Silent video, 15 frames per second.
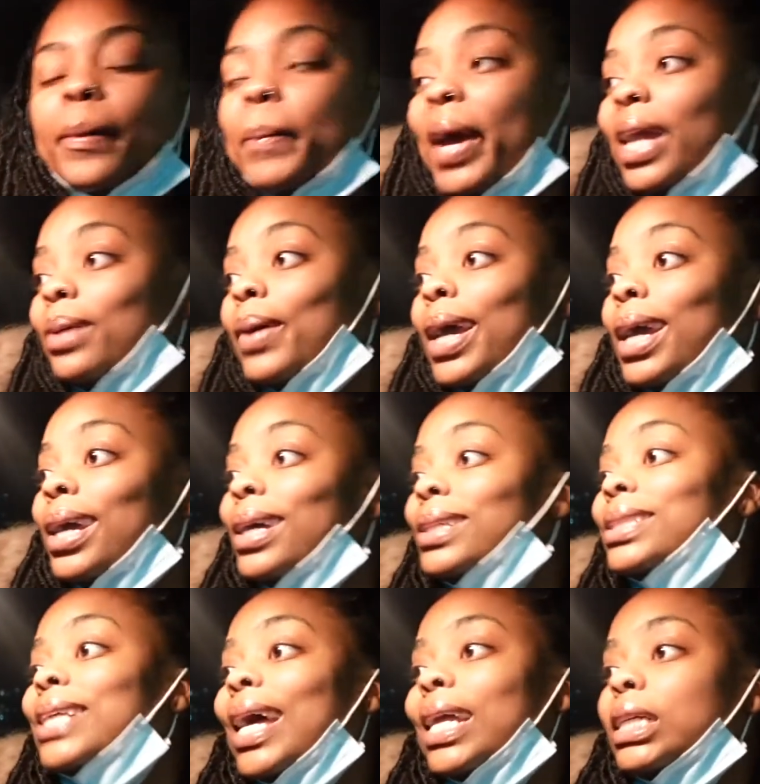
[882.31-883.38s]
but anyway,
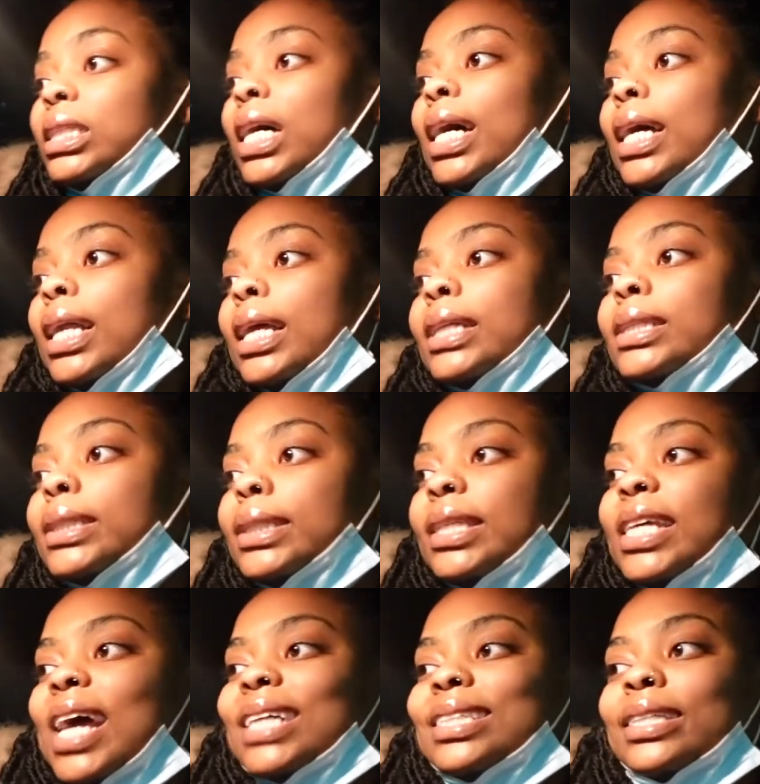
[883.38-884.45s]
it's getting done. It's
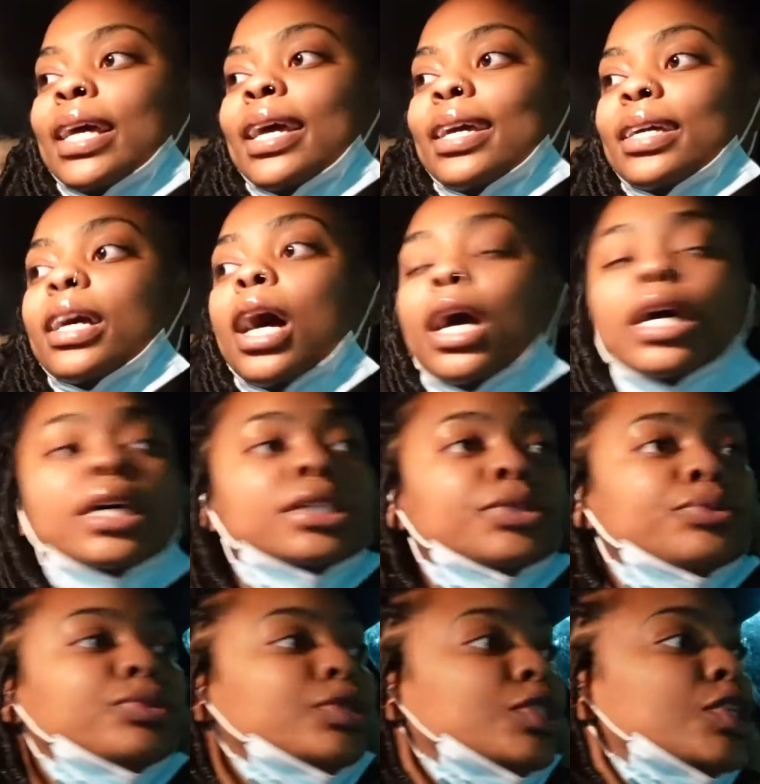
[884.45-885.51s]
getting
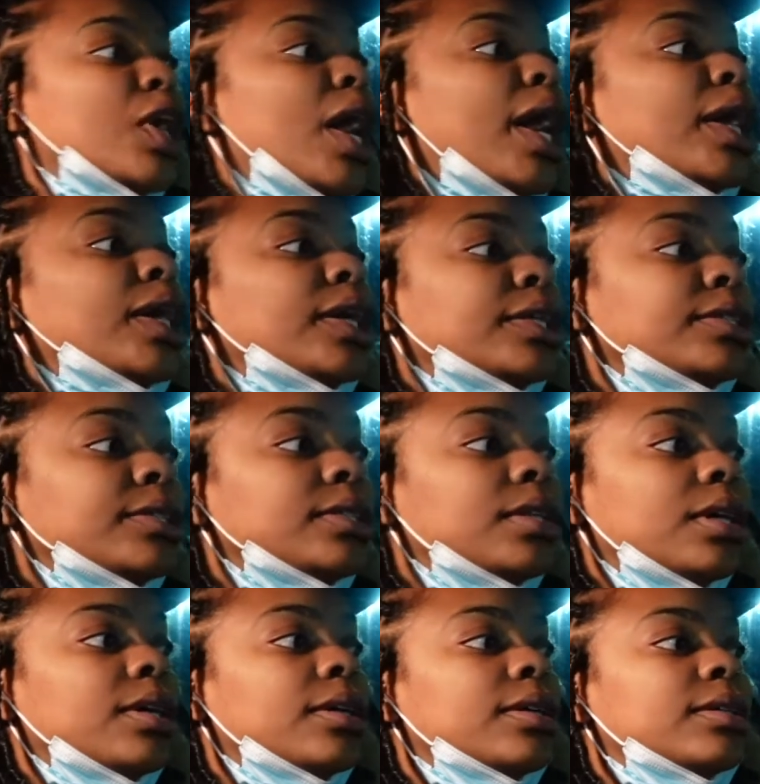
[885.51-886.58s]

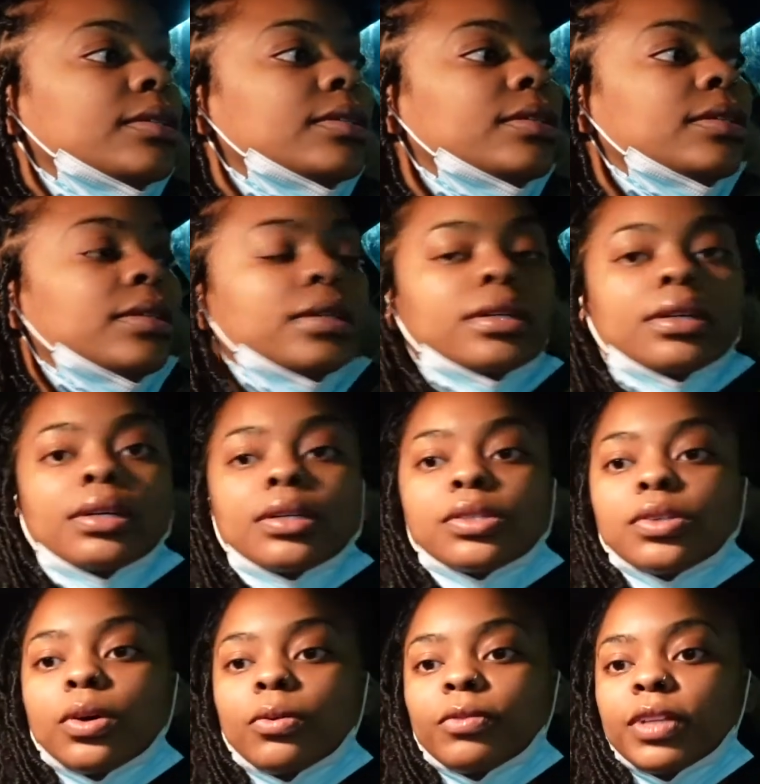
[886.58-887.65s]
done.
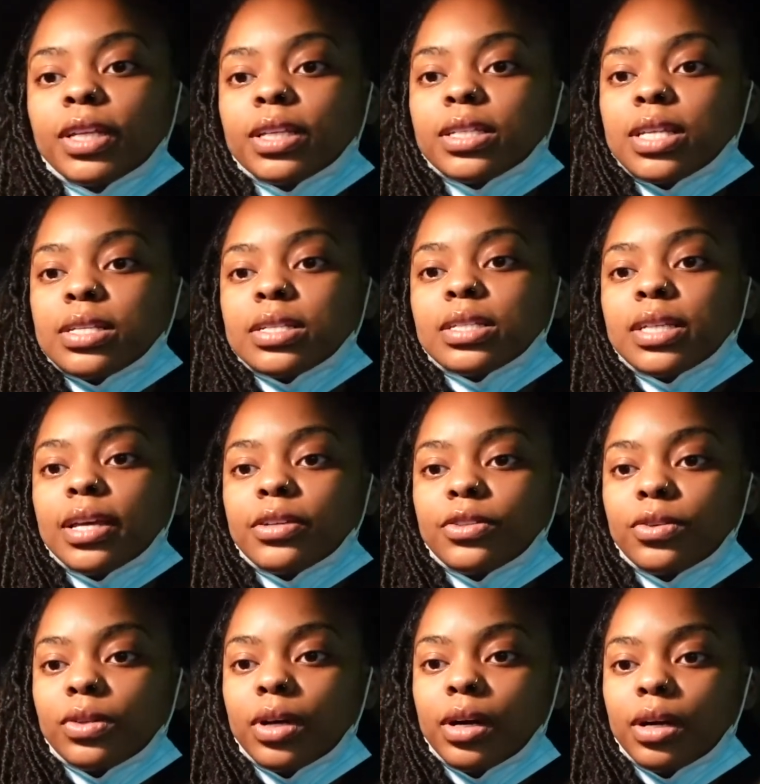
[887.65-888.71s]
So hopefully this doesn't take
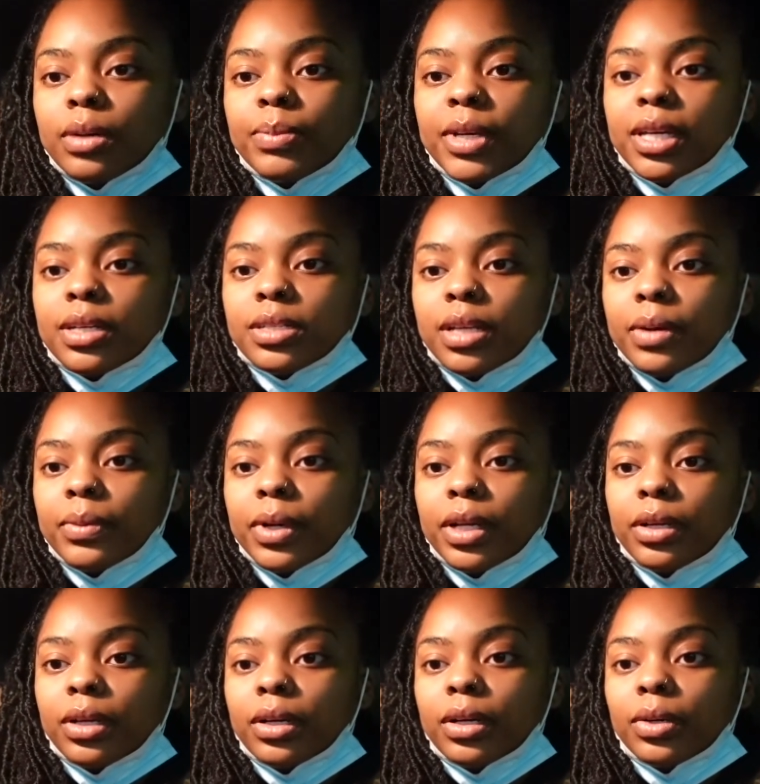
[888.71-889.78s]
too long because I want
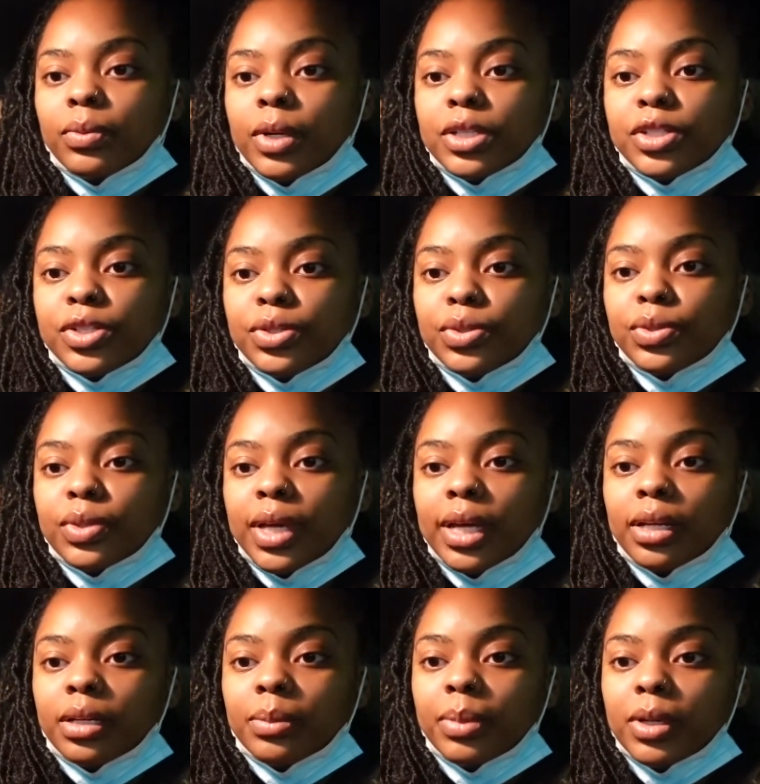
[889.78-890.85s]
to run to
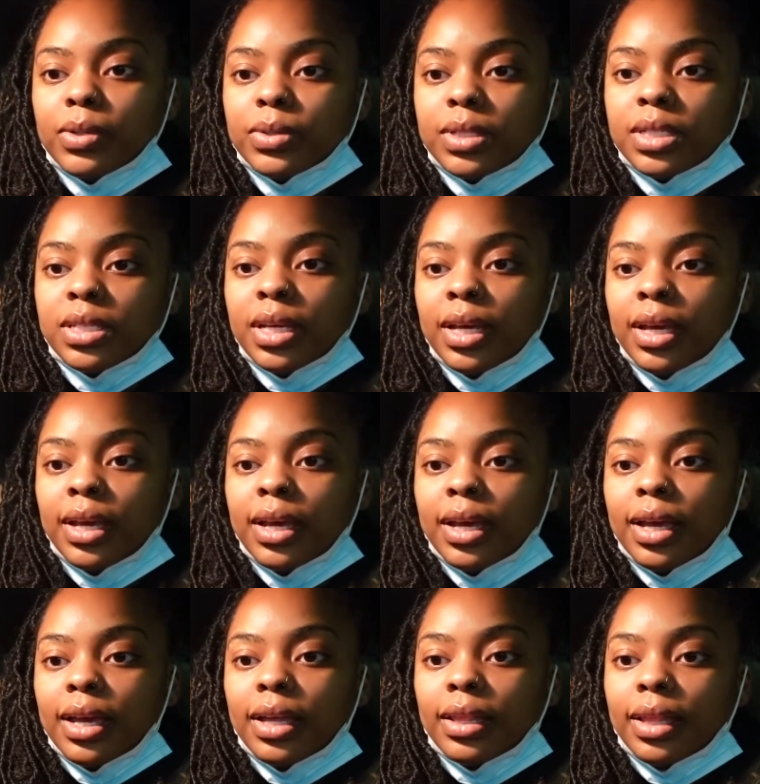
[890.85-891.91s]
Canada Post
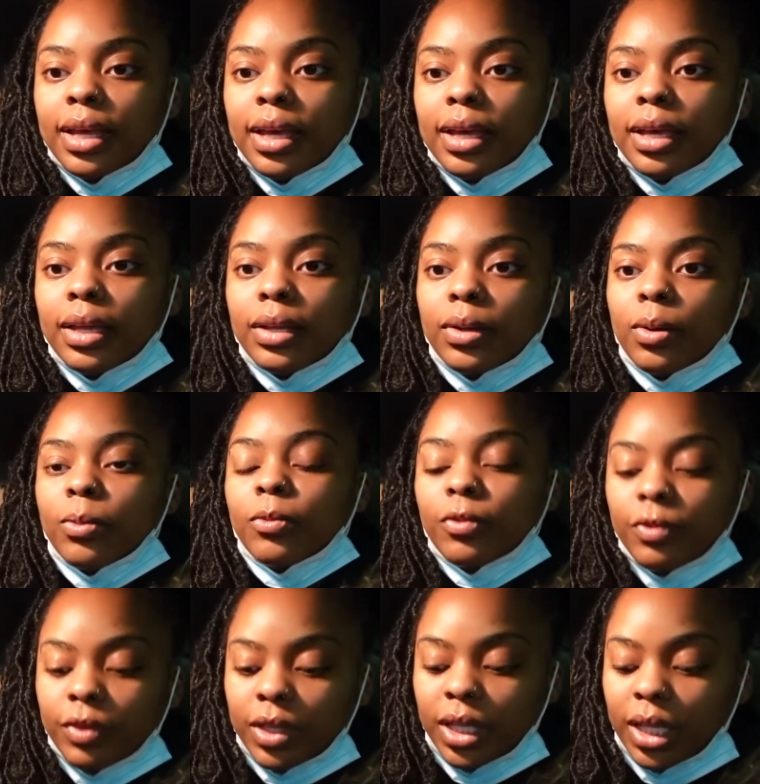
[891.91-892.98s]
and then
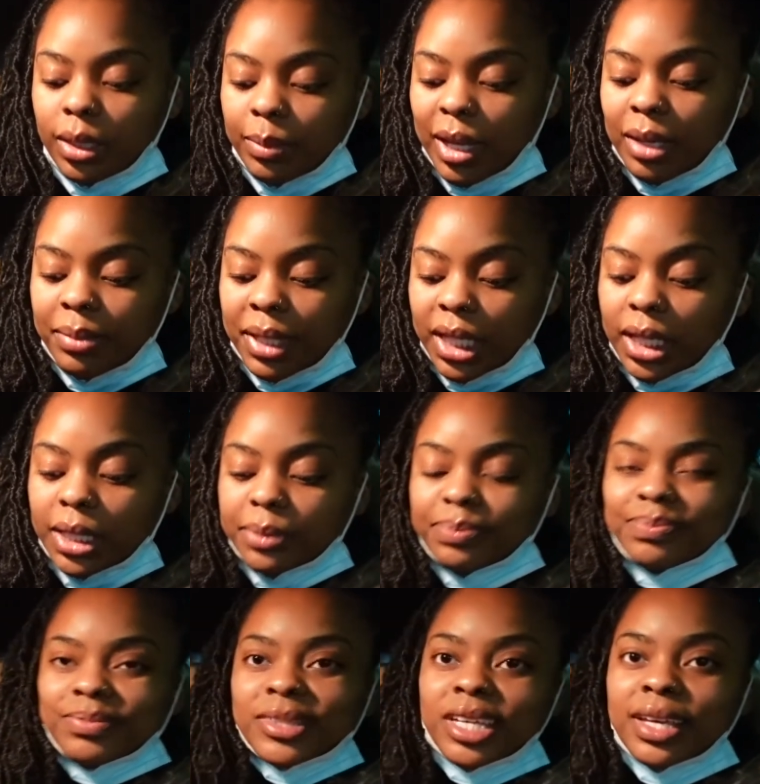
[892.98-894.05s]
hopefully maybe,
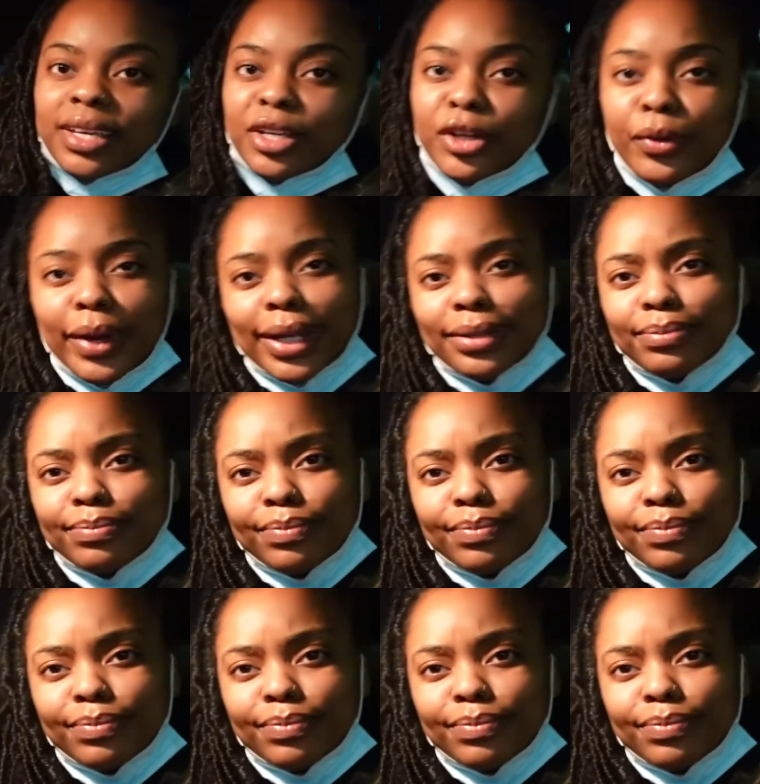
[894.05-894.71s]
you know what,